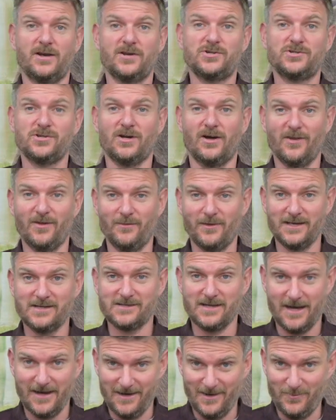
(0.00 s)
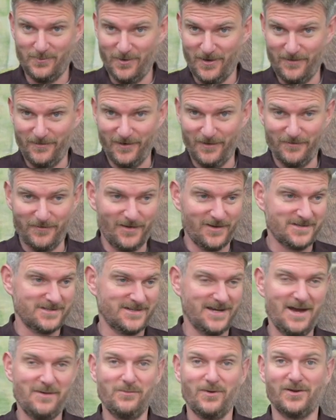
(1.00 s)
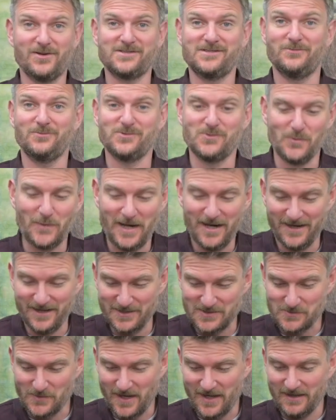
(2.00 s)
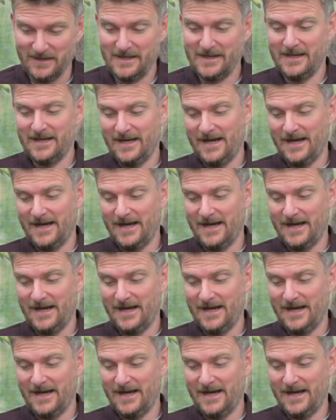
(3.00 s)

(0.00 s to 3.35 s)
I shot them exactly perfectly first time, because it was windy as well,